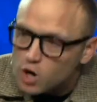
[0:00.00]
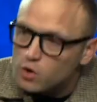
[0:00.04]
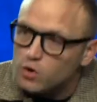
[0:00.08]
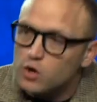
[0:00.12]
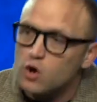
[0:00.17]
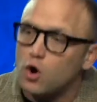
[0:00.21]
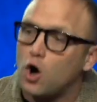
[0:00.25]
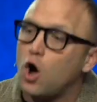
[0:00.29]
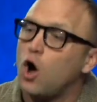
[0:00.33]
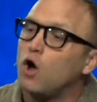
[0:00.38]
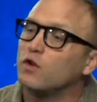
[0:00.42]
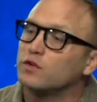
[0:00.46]

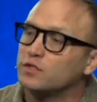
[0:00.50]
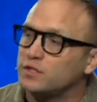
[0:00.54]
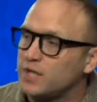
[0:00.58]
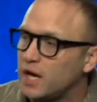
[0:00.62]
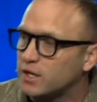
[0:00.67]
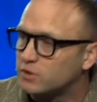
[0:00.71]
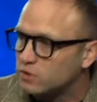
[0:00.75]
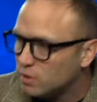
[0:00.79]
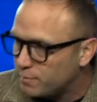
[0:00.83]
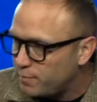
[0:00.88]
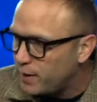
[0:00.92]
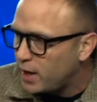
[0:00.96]
No, all
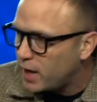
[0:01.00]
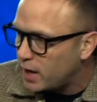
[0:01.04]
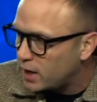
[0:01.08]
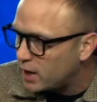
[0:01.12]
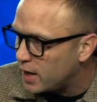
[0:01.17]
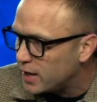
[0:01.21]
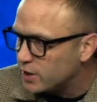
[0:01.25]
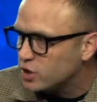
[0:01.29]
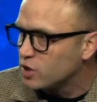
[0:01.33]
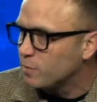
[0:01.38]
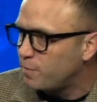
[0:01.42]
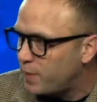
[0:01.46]
snakes are
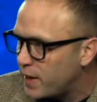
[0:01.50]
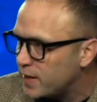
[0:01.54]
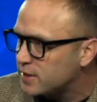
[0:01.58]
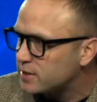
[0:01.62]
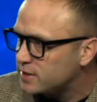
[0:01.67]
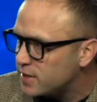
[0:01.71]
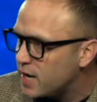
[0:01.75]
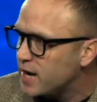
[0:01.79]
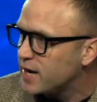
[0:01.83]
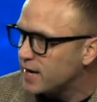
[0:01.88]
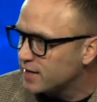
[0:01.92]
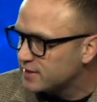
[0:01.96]
bad. Like, your pet
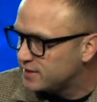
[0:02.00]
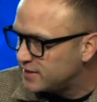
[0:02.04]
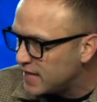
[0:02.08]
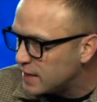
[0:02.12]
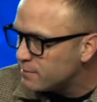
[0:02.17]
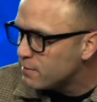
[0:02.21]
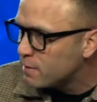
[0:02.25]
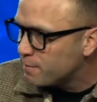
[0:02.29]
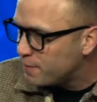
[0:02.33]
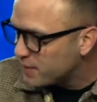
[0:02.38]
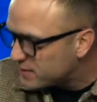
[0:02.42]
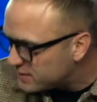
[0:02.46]
snake is
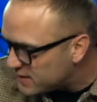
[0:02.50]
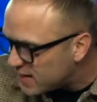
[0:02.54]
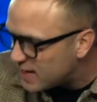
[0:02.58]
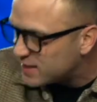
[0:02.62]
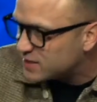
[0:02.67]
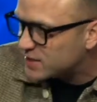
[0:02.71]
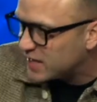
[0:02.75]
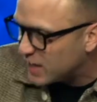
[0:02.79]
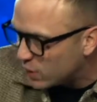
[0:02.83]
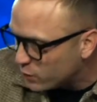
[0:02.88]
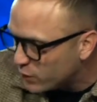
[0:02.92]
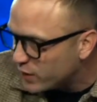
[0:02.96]

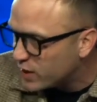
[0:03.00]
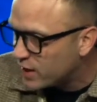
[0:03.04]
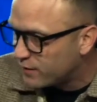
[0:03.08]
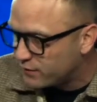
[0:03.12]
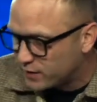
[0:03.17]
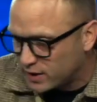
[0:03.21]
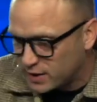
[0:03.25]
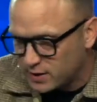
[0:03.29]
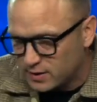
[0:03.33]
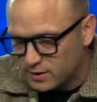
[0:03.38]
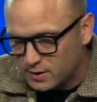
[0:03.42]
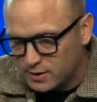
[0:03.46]
demon-possessed. Get rid
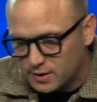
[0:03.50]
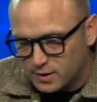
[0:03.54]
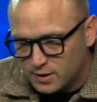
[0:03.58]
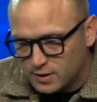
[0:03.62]
of it.